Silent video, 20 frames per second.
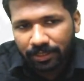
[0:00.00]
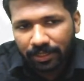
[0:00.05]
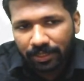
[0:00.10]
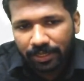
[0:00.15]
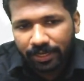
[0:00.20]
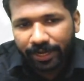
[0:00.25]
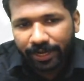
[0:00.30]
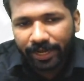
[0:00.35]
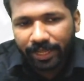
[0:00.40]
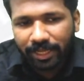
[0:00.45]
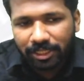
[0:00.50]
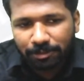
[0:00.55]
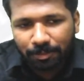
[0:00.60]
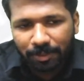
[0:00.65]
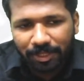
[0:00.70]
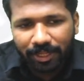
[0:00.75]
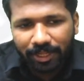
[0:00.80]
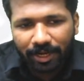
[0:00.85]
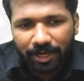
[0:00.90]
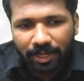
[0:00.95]
Let x
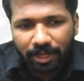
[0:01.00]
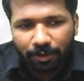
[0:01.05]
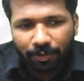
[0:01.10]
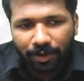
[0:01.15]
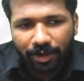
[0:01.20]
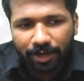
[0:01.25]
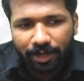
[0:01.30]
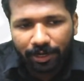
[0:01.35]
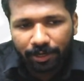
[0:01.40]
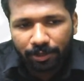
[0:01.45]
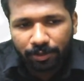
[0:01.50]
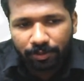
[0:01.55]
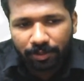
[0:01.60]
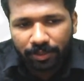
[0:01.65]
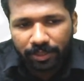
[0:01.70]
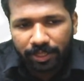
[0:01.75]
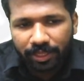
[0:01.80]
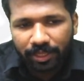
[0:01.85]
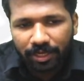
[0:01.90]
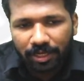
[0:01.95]
be the required unknown.
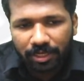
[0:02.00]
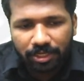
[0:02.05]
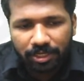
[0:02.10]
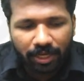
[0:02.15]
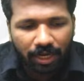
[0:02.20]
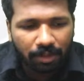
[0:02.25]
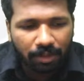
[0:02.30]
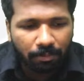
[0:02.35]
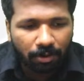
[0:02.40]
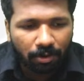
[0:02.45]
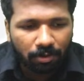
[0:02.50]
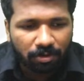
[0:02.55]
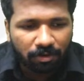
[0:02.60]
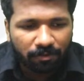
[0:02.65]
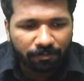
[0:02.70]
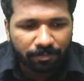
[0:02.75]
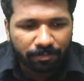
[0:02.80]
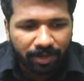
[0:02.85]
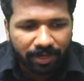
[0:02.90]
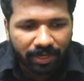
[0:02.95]
The initial amount
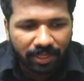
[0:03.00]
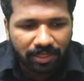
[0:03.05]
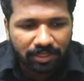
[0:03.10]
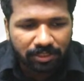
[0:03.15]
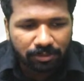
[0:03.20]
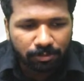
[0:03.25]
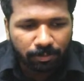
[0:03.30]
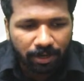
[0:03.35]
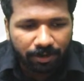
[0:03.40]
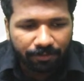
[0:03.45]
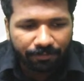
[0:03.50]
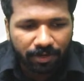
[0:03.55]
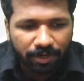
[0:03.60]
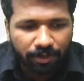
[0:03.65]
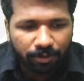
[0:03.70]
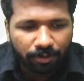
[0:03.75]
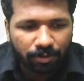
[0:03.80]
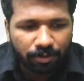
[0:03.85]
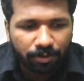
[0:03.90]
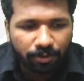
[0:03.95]
of money is what we
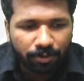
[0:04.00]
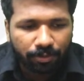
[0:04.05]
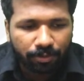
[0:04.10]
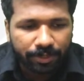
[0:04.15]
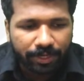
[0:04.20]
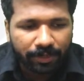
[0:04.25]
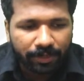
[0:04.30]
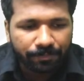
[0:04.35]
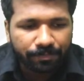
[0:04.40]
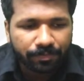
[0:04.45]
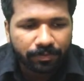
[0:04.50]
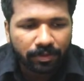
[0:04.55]
don't know now.